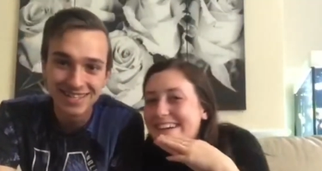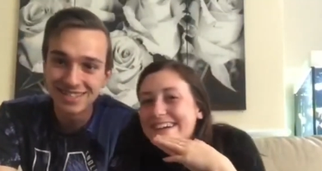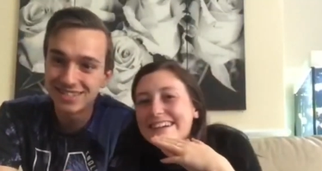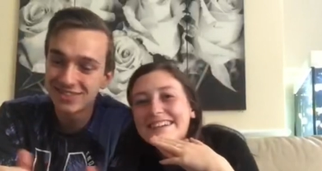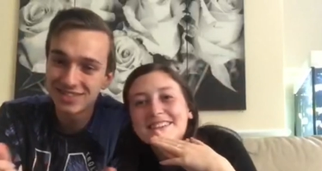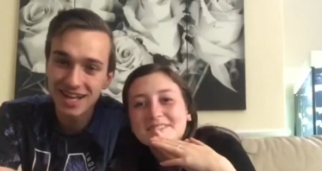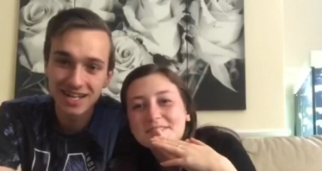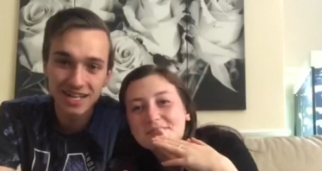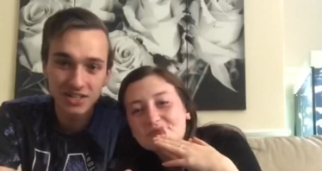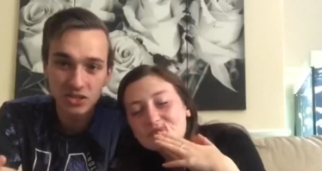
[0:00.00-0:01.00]
Speaker 1: Still
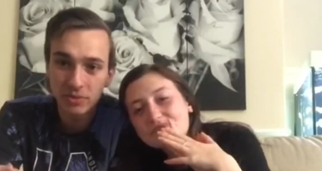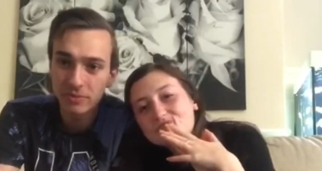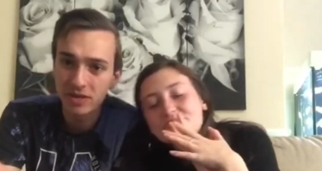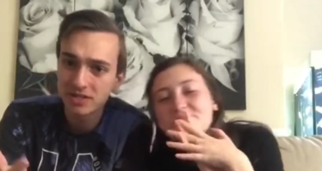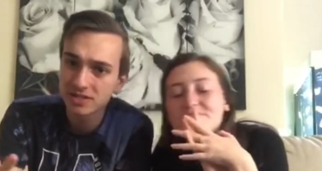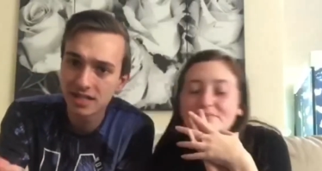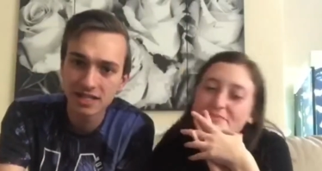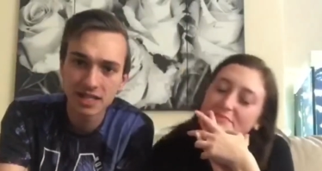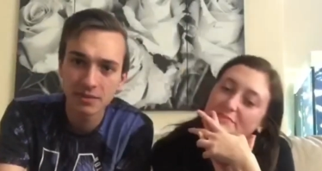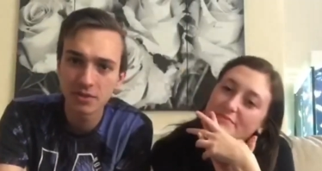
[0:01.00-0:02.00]
9 8, double points up
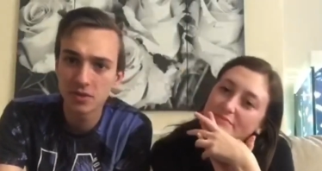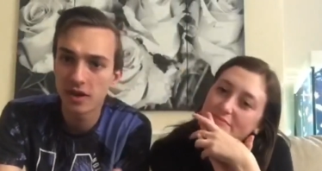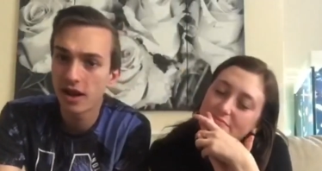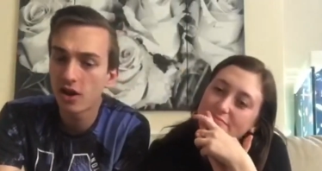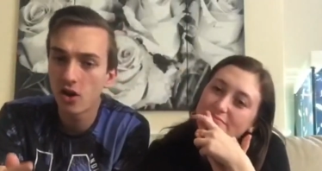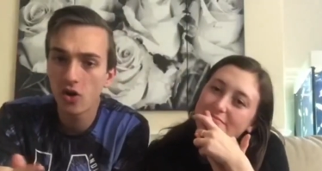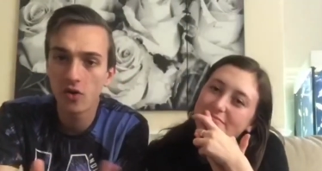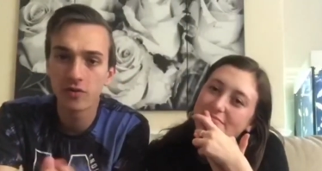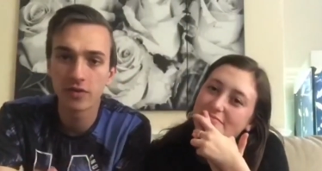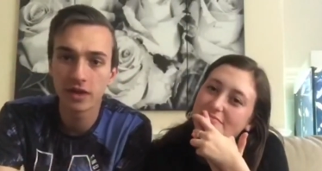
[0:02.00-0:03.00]
next time we do it.
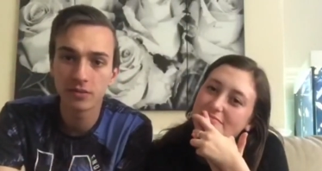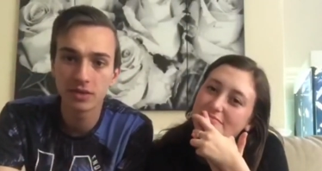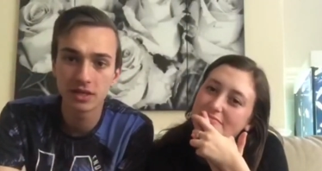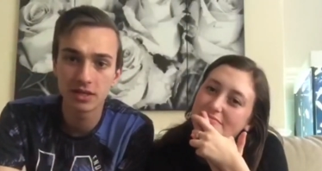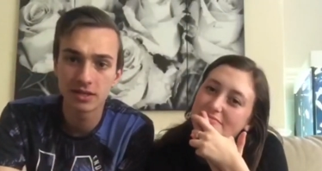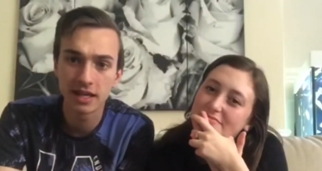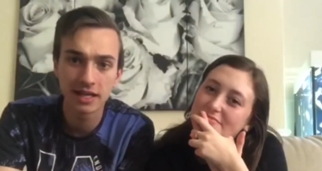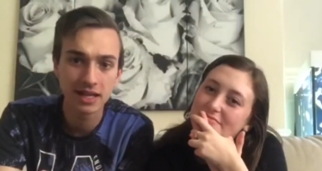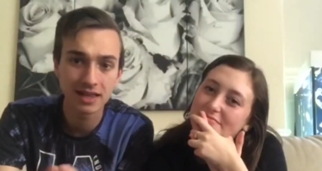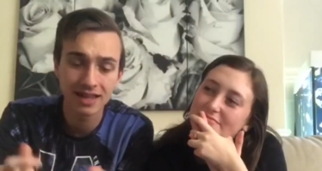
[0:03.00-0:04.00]
Hopefully, we hit
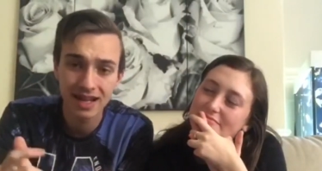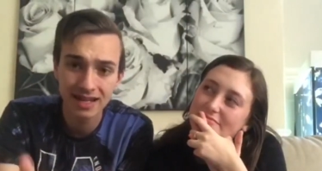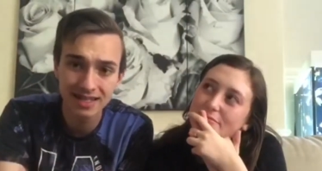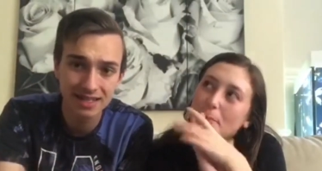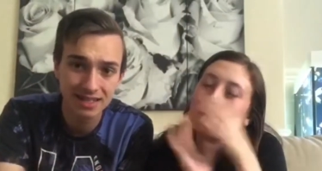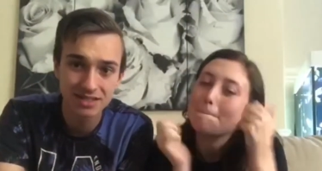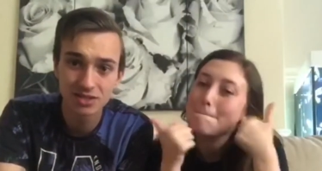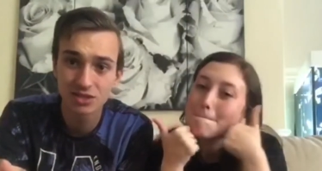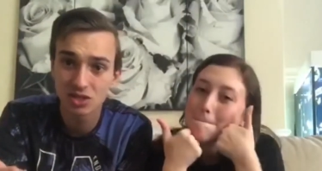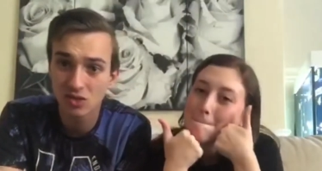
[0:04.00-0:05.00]
that like,
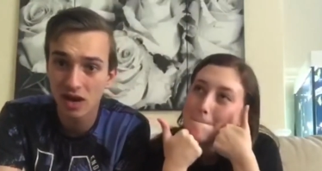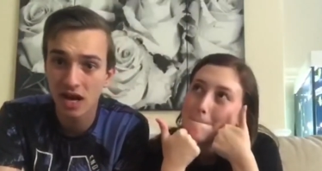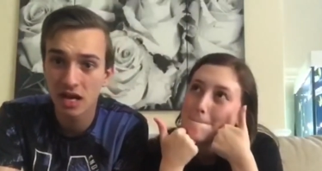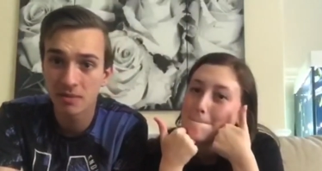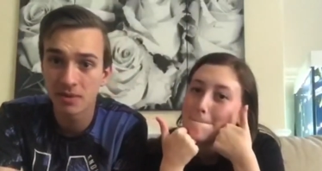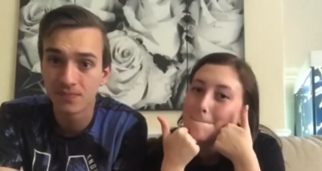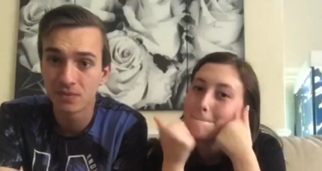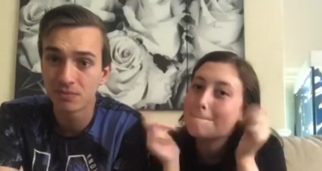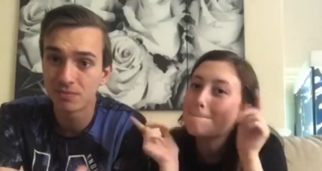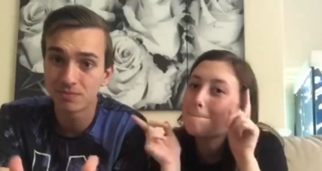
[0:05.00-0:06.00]
subscribe,
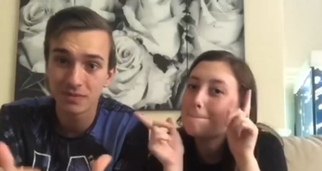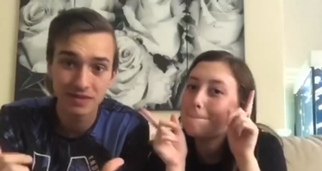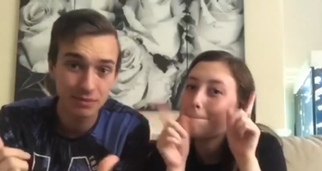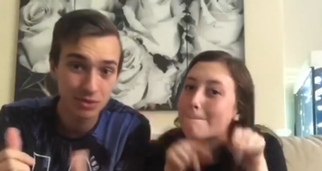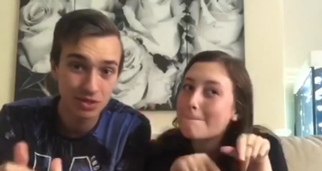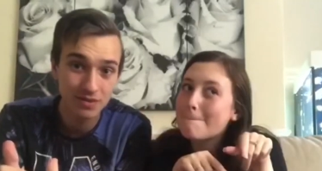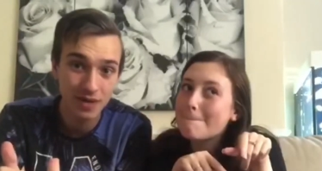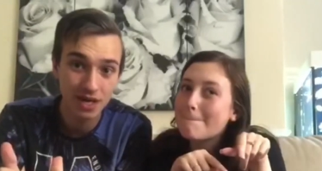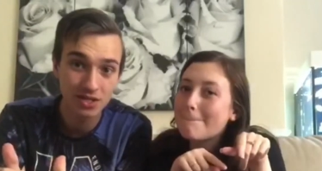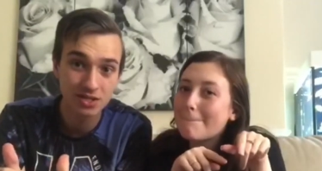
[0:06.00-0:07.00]
leave them
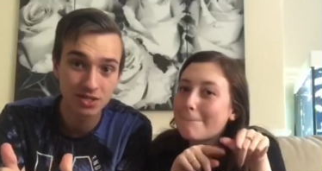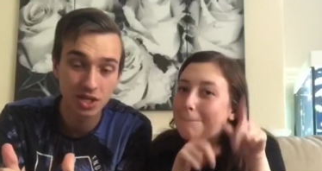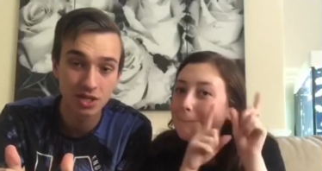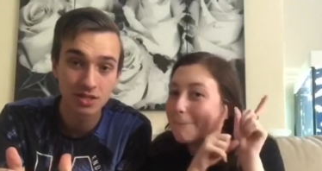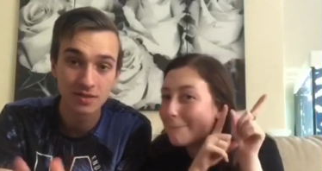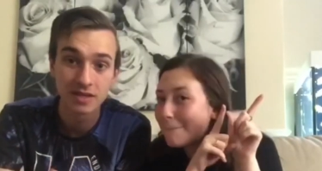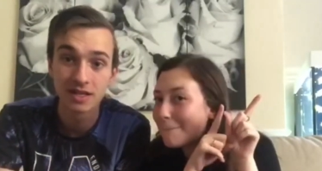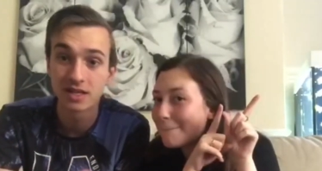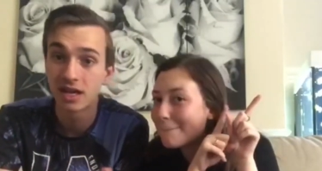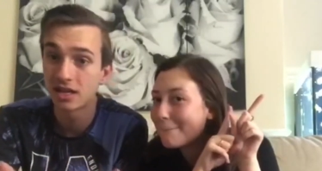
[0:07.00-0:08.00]
notifications on,
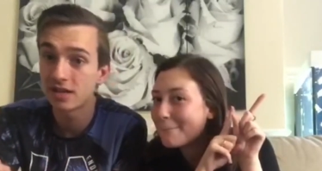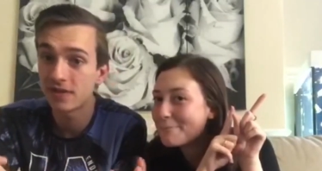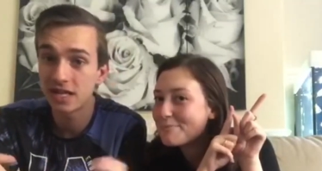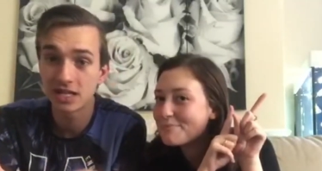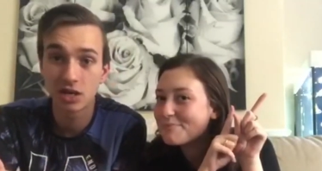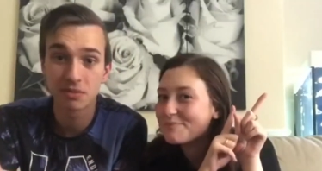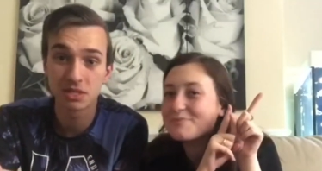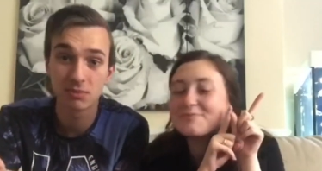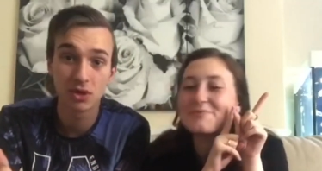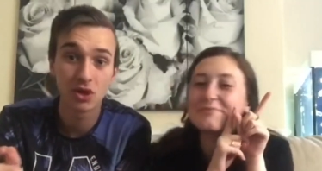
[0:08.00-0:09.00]
and leave any comments
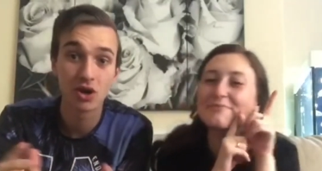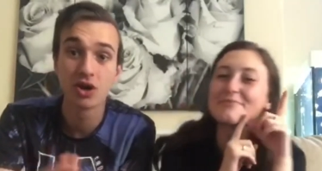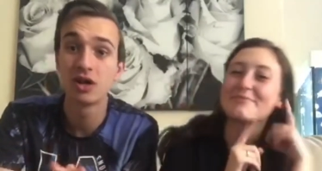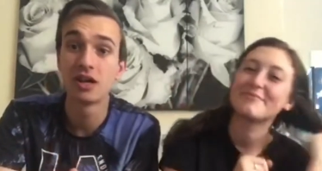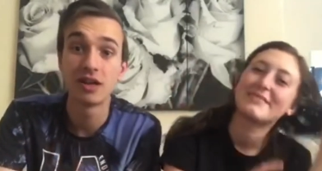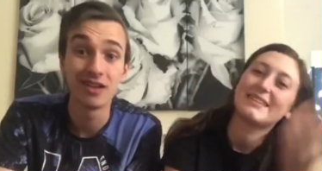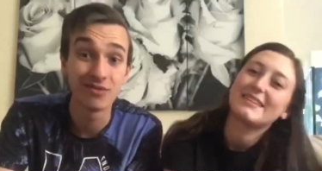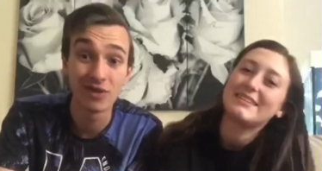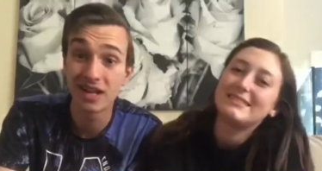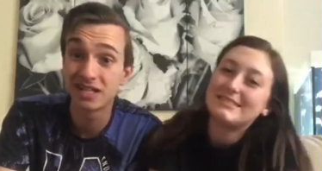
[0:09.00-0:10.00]
below for any